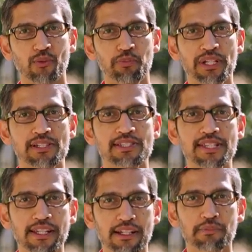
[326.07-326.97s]
would be the
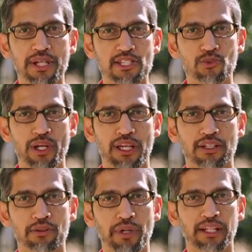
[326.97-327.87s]
single best
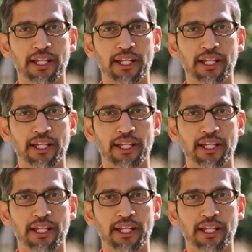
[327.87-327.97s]
way to make